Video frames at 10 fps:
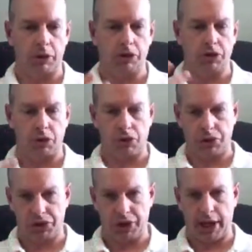the
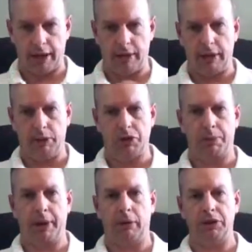concerns that she had, that he
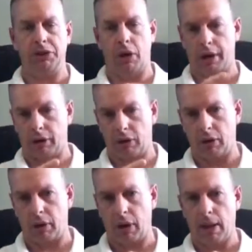was apparently stalking
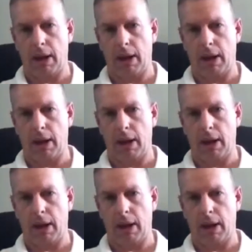her,